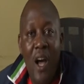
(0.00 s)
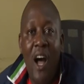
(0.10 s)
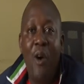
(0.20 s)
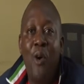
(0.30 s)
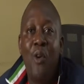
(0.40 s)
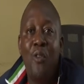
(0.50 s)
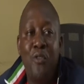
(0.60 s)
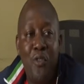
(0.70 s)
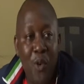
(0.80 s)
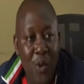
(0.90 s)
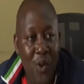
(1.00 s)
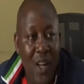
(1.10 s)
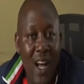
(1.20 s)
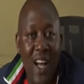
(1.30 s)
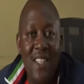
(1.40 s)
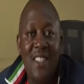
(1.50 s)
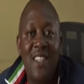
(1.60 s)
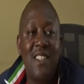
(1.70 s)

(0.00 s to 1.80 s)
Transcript: are all full and they